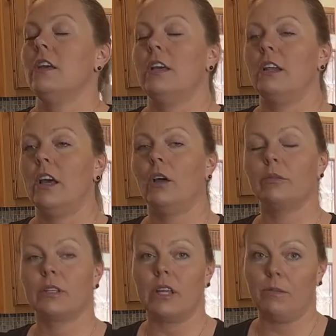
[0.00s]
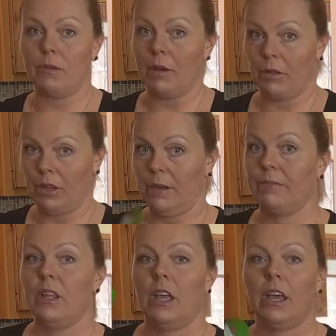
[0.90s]
It helps keep them healthy.
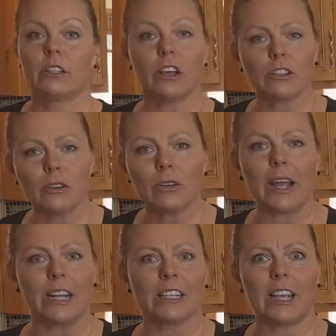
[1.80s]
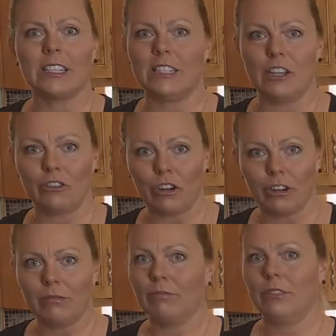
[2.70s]
It's also
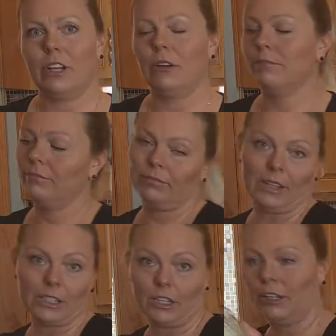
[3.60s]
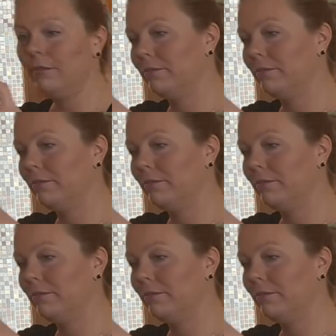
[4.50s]
anti-seizure, so that's good.